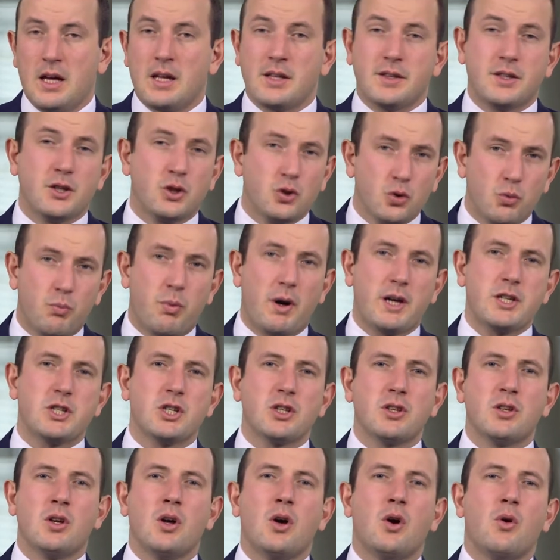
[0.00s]
The EU
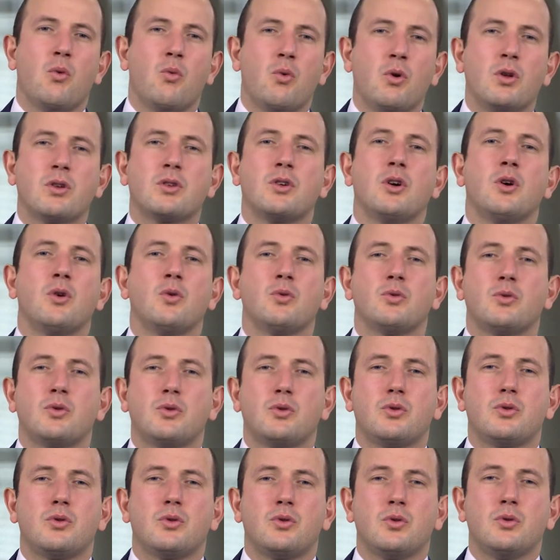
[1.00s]
budget will go
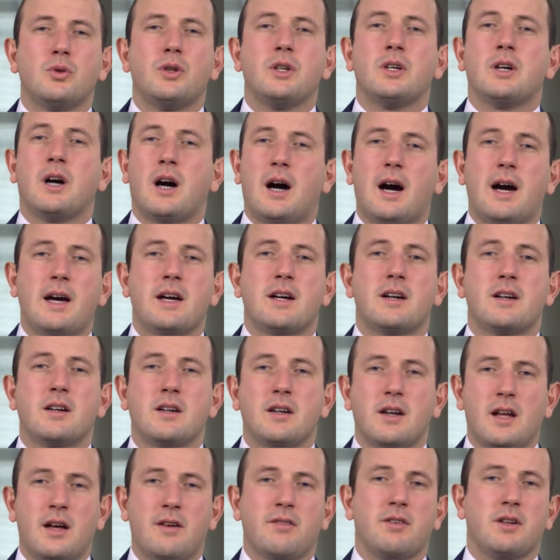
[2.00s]
to the higher
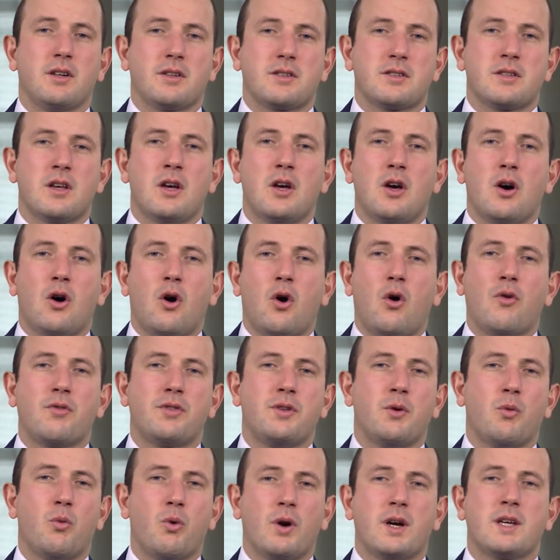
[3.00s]
levels of
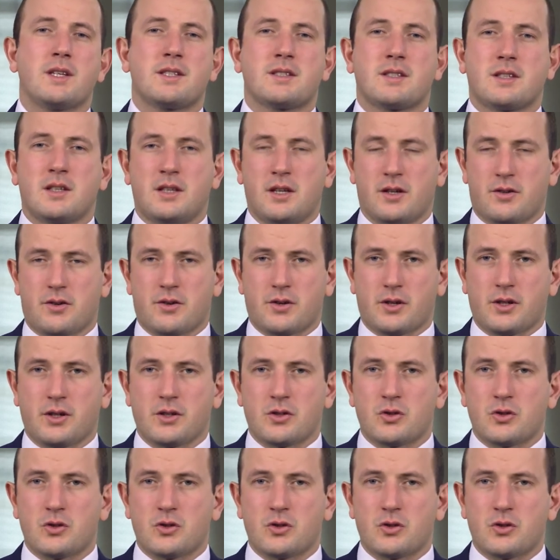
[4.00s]
the waste hierarchy,